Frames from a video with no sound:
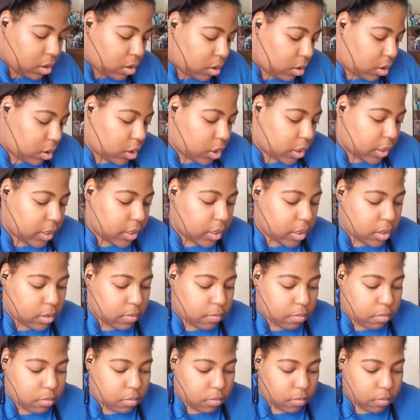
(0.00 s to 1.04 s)
It's just a
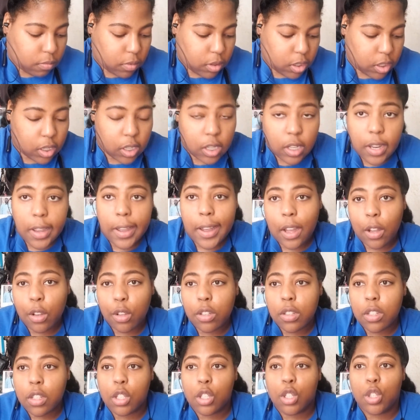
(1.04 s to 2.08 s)
in the
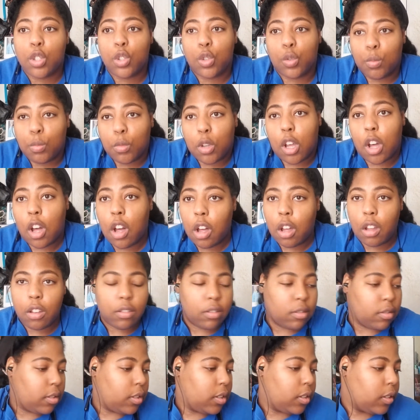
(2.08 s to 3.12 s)
house Zoom call.
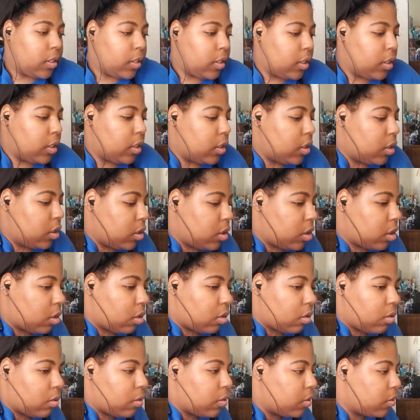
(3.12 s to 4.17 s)
So
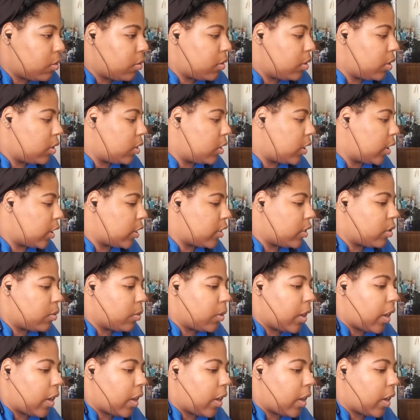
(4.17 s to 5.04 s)
next we